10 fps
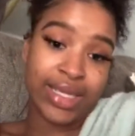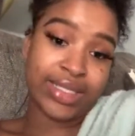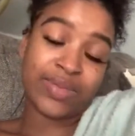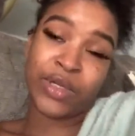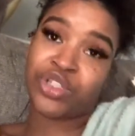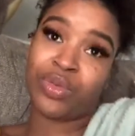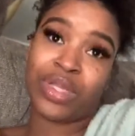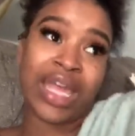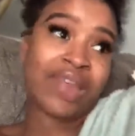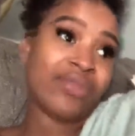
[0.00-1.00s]
ideas.
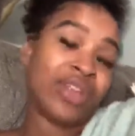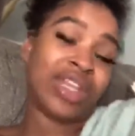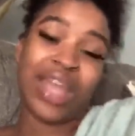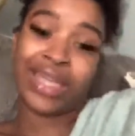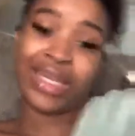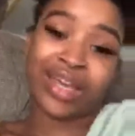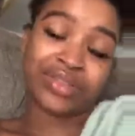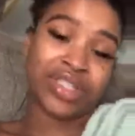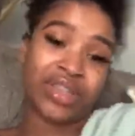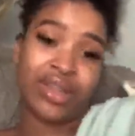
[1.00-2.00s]
Especially like even
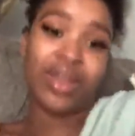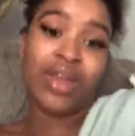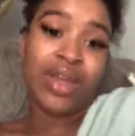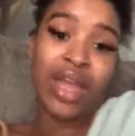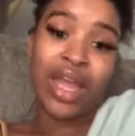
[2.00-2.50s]
like down to